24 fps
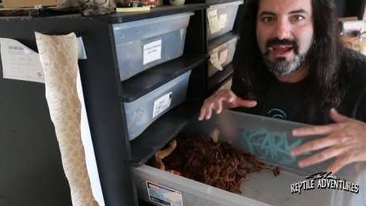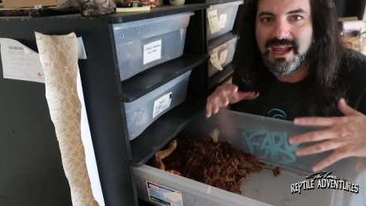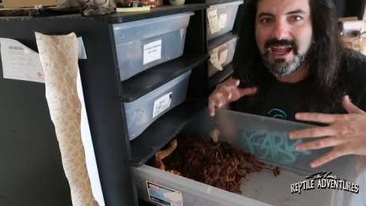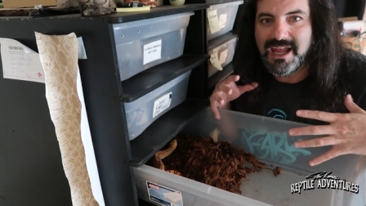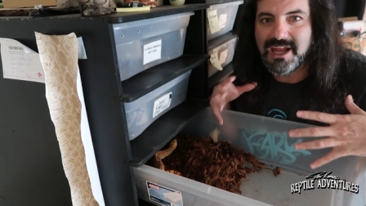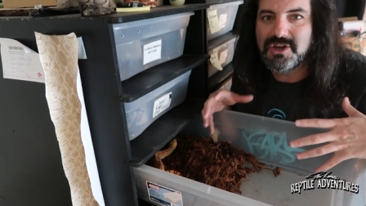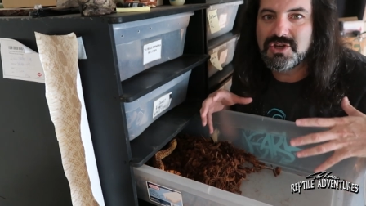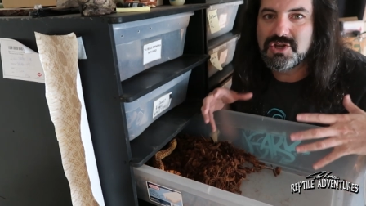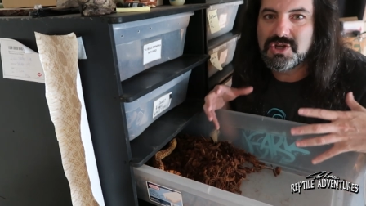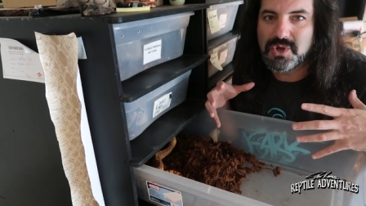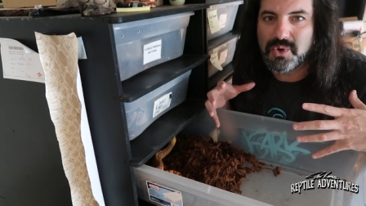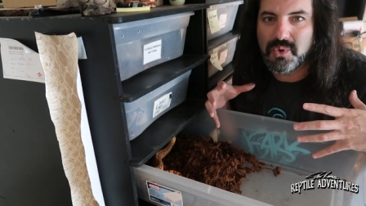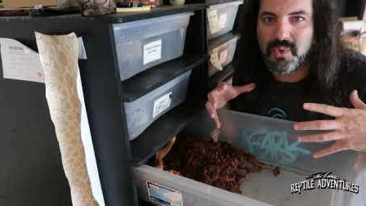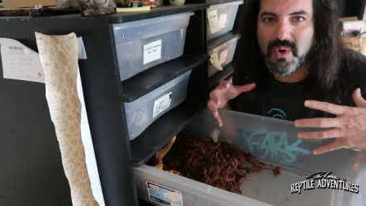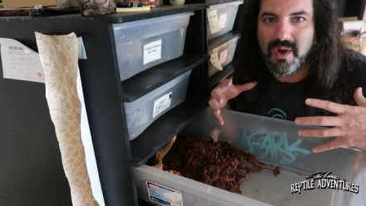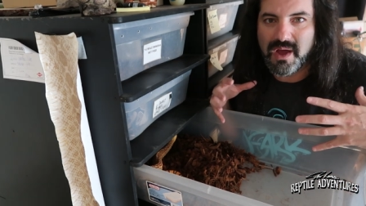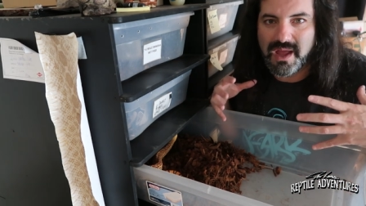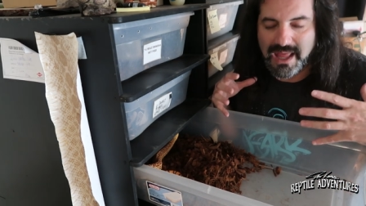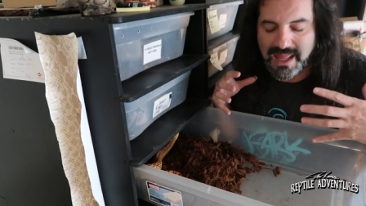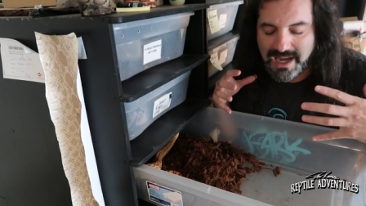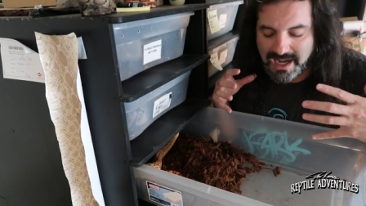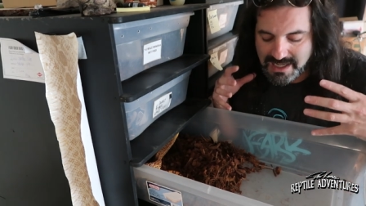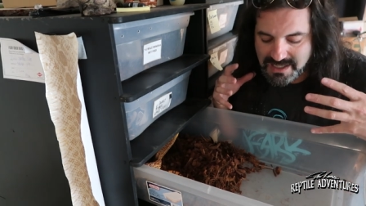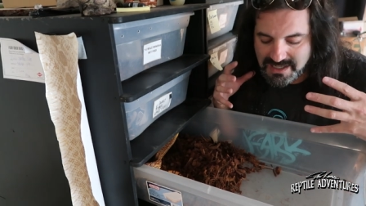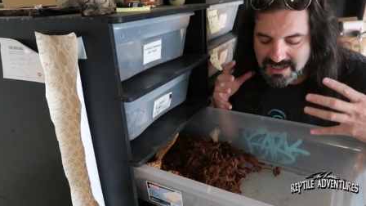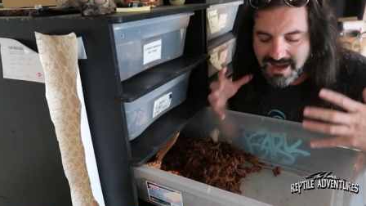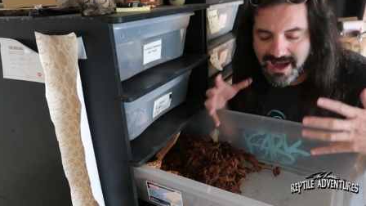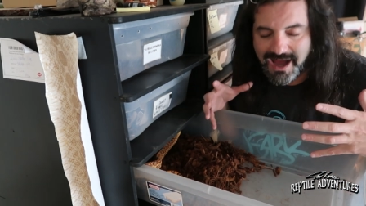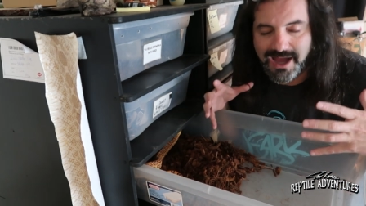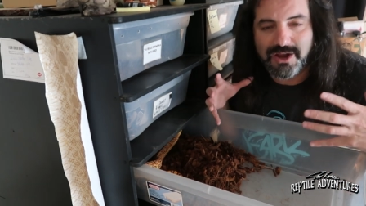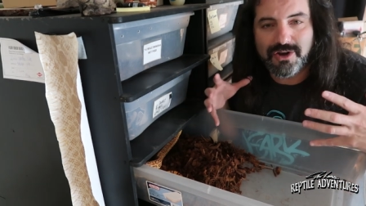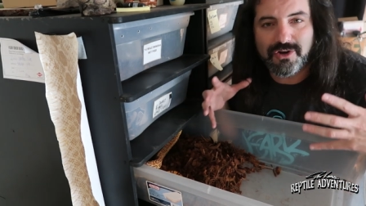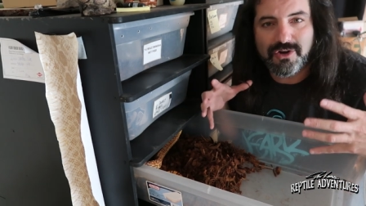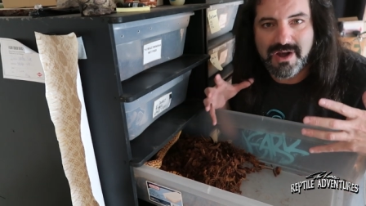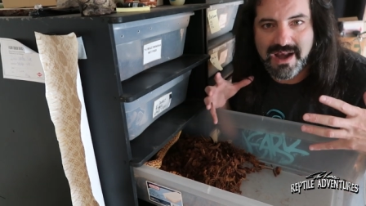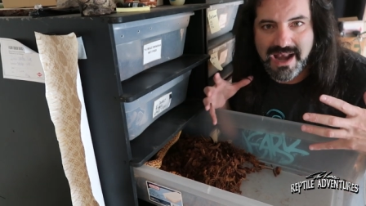into an
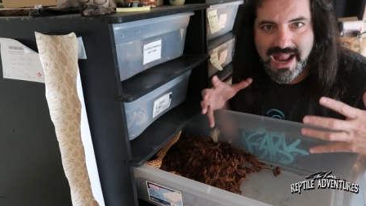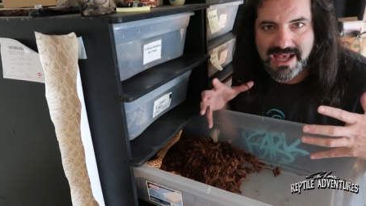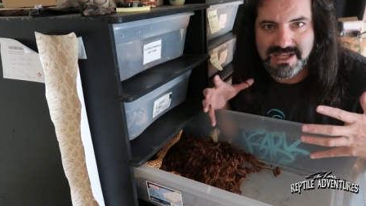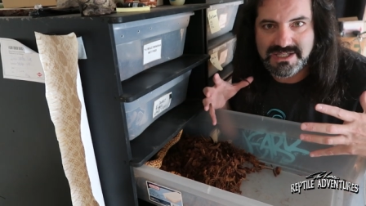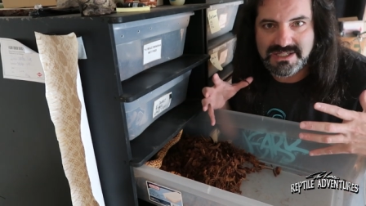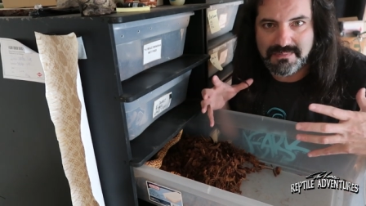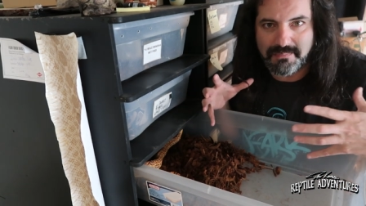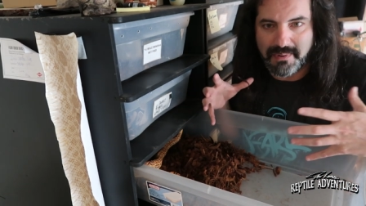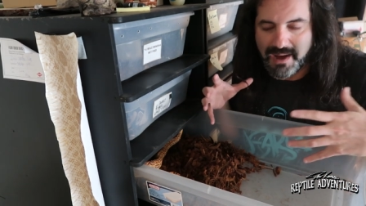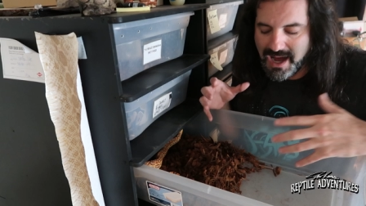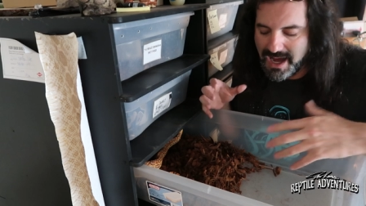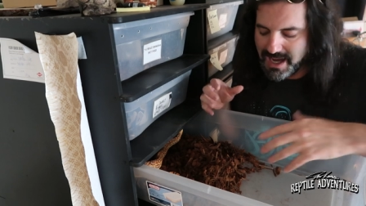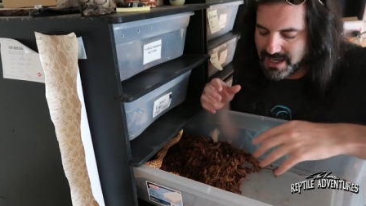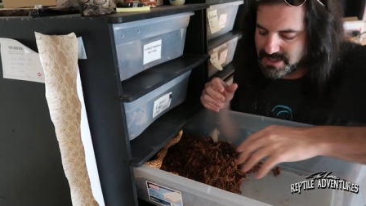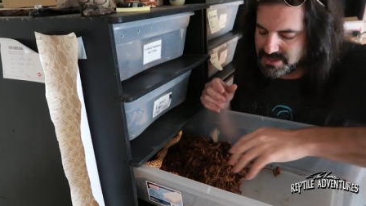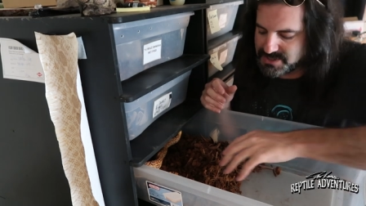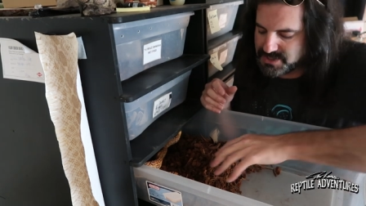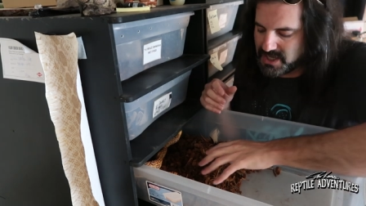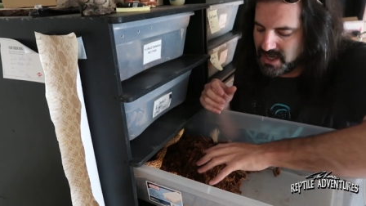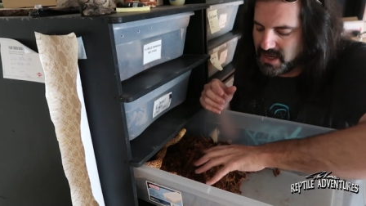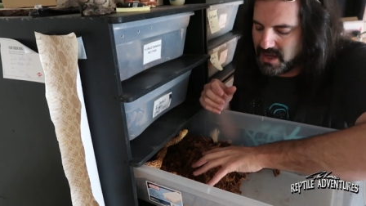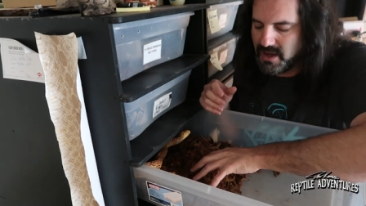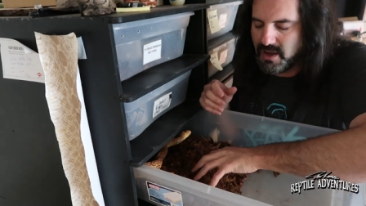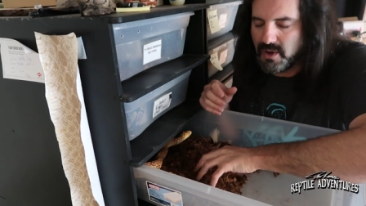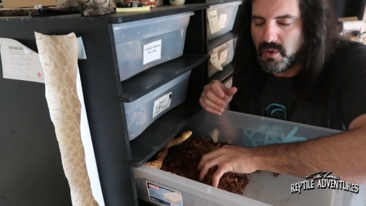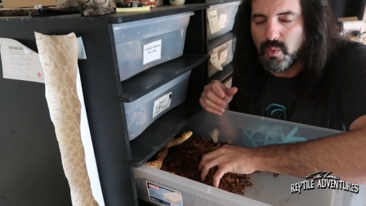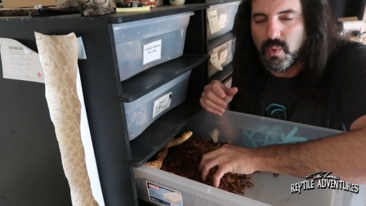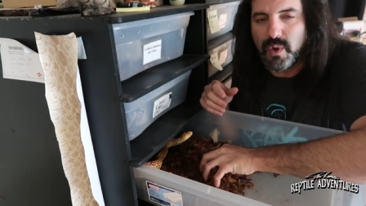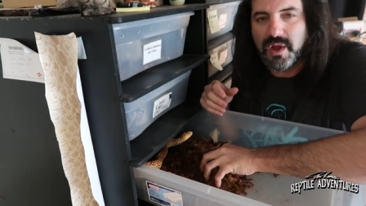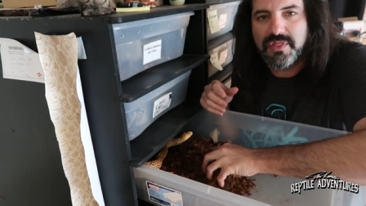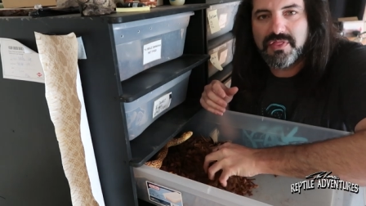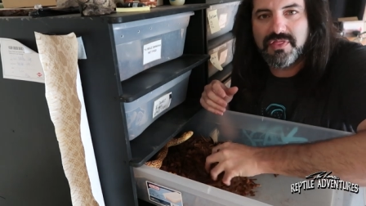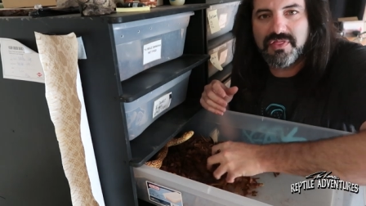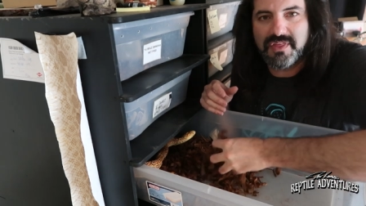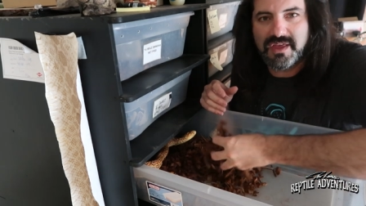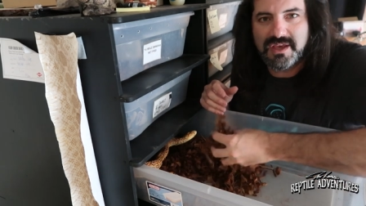entire nest box
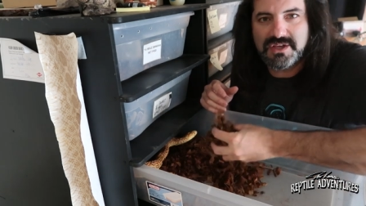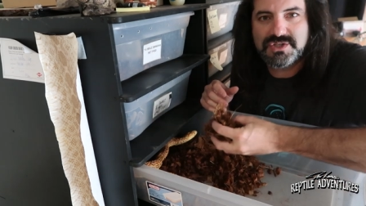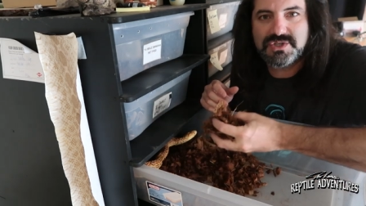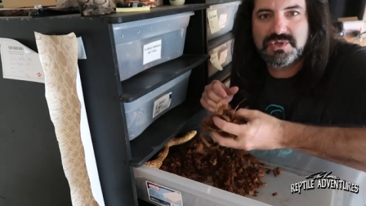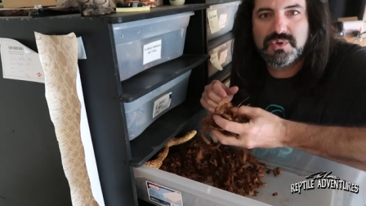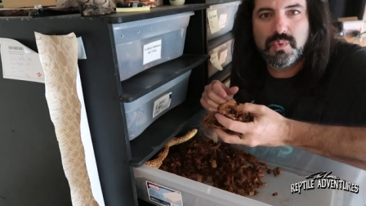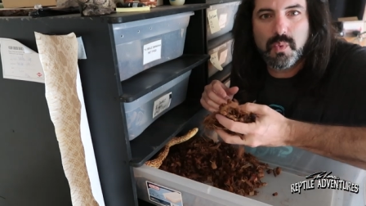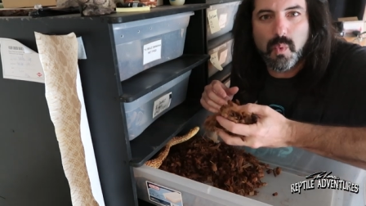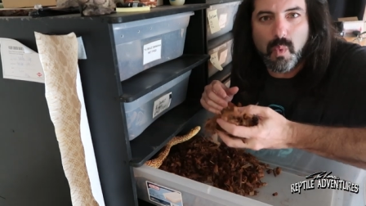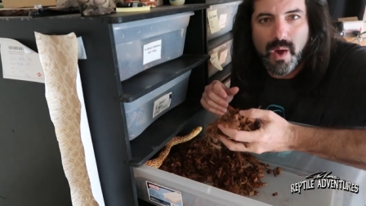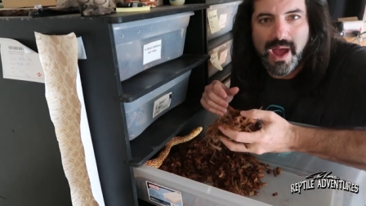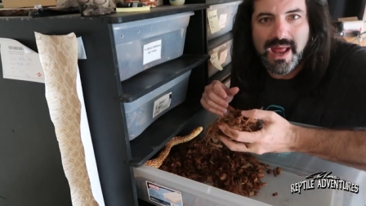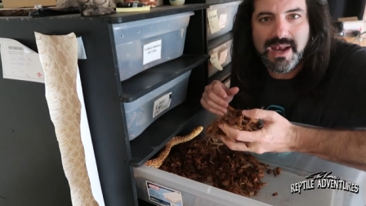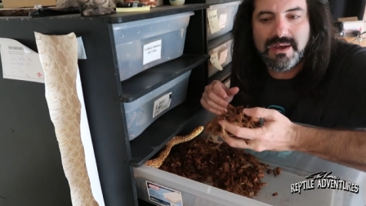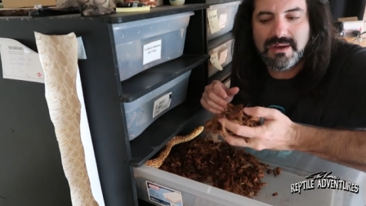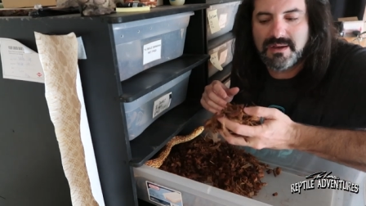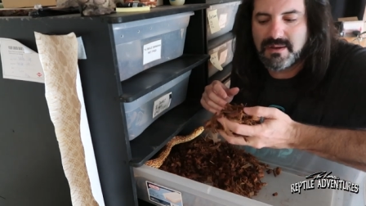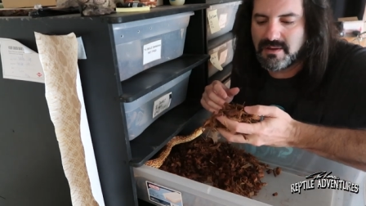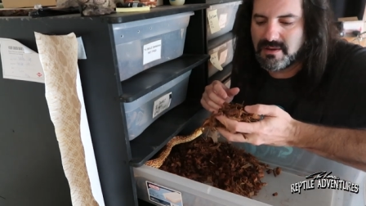with this wet